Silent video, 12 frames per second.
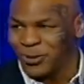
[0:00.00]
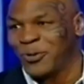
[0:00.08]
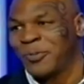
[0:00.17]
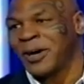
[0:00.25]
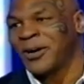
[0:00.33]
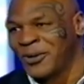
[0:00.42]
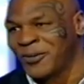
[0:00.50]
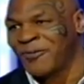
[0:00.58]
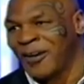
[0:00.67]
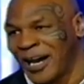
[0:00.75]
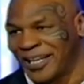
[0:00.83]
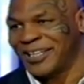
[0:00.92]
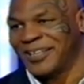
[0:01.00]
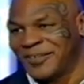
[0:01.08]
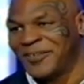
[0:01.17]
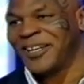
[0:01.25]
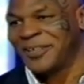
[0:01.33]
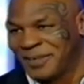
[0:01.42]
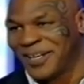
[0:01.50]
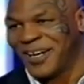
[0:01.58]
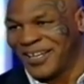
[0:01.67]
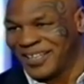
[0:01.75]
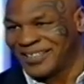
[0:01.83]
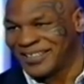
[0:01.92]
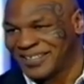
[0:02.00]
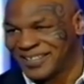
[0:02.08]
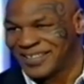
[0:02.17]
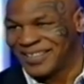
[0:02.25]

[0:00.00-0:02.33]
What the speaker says: Who am I going to fight? Really, be honest.